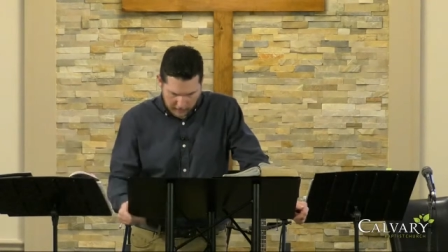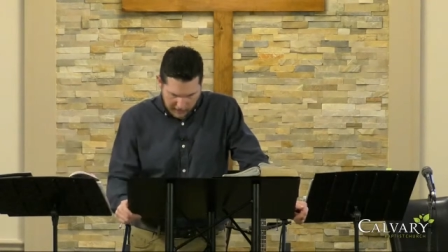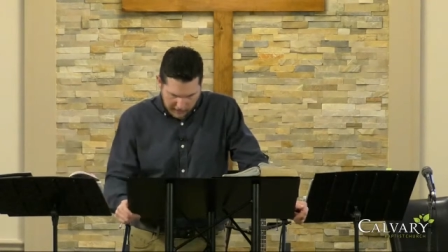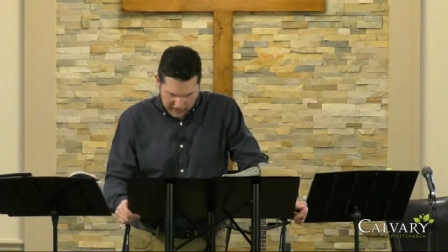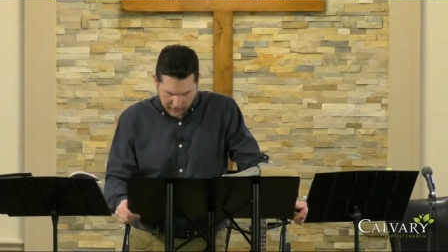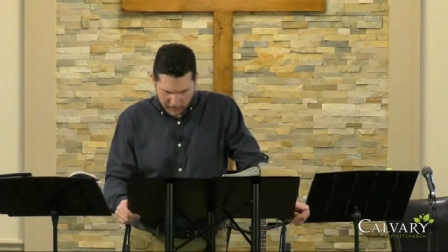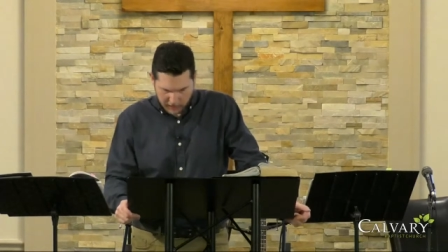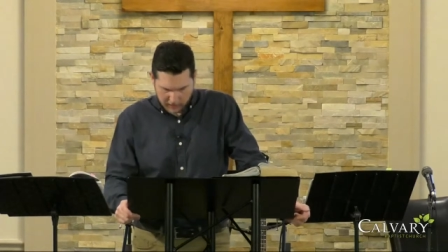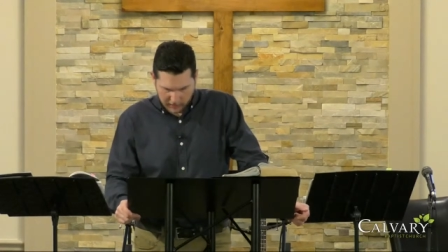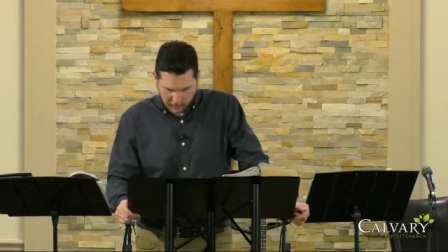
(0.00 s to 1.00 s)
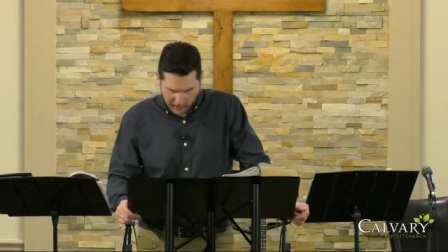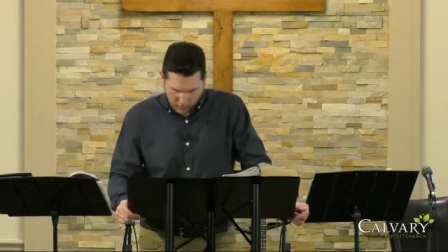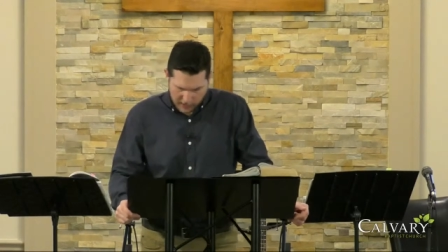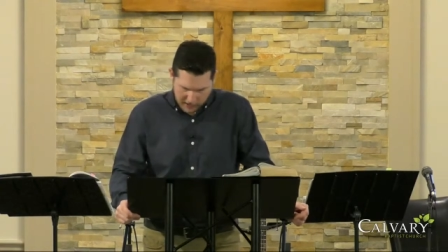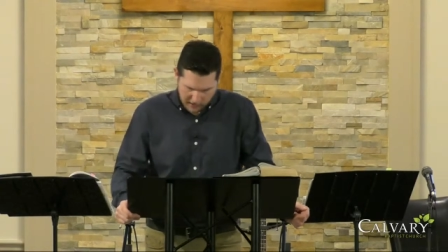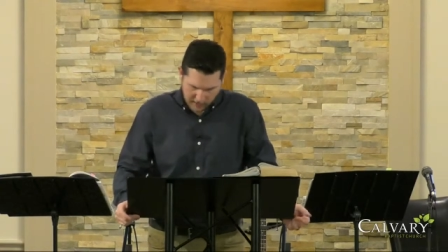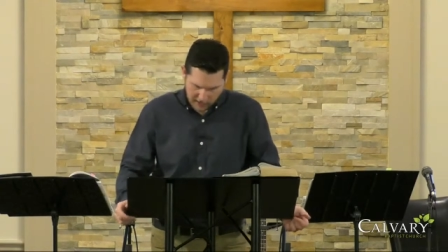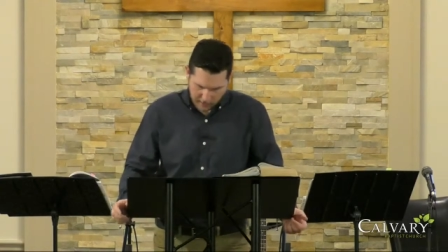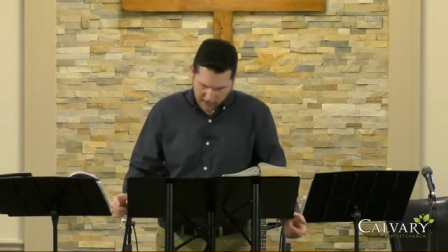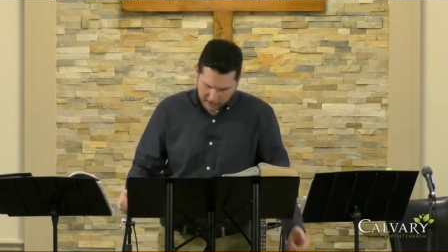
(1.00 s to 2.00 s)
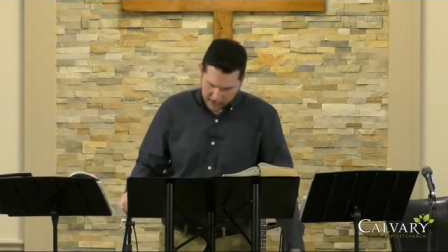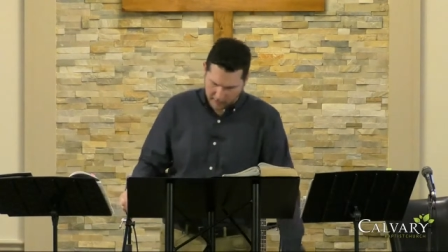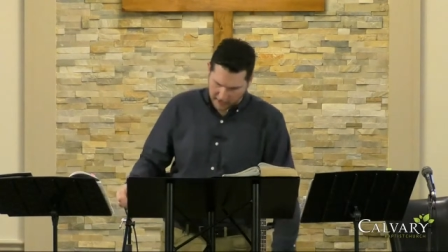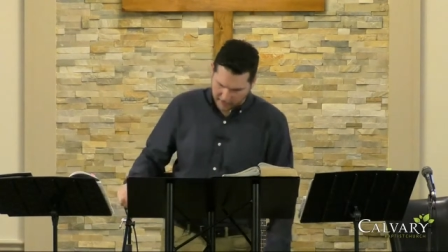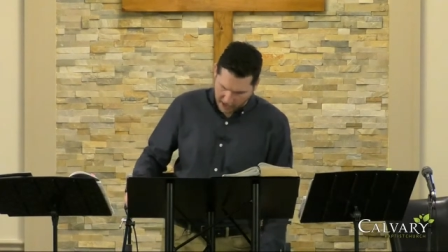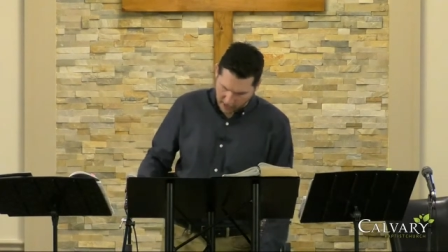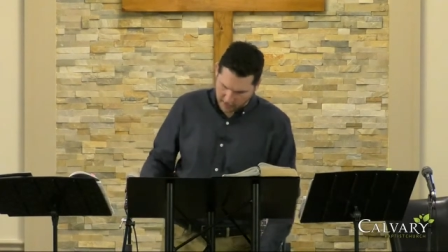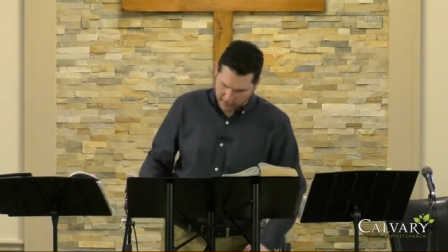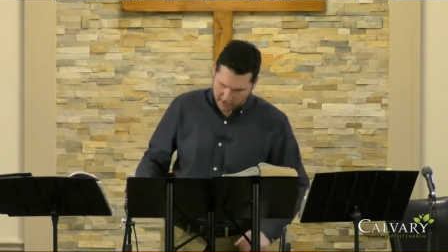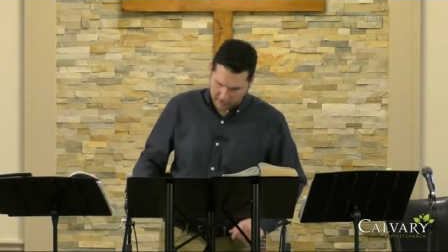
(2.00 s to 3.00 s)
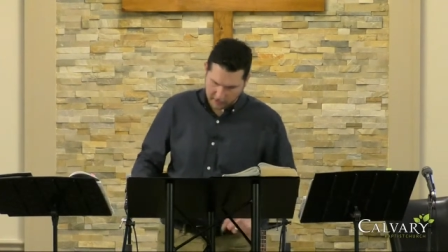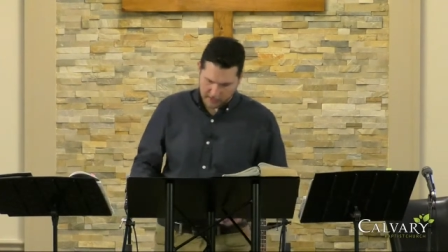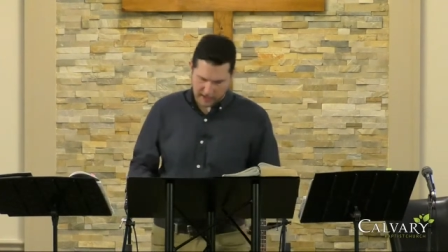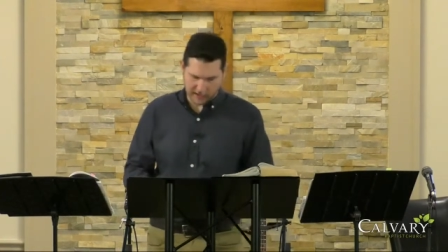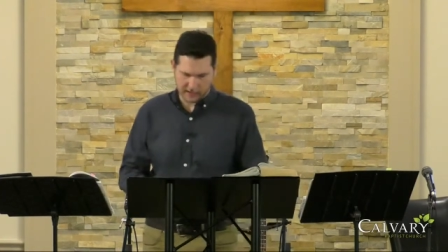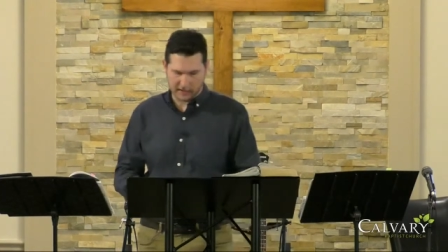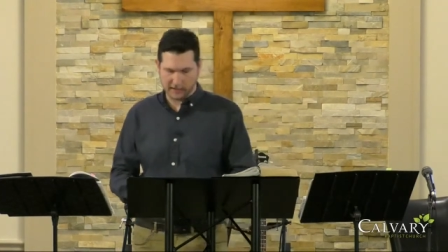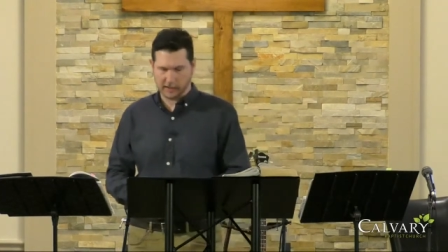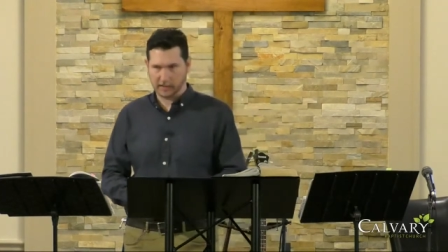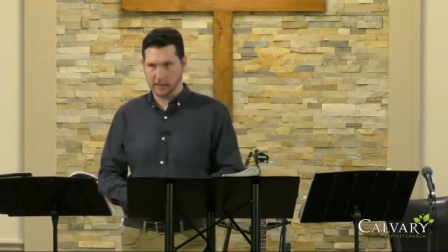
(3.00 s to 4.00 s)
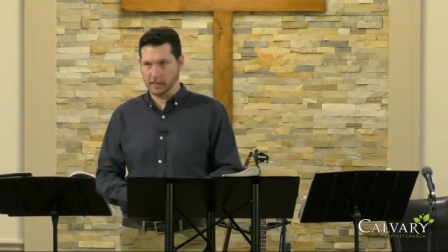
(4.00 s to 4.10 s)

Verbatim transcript: We make exemptions. Or my weakness, my inability, my environment, my circumstances.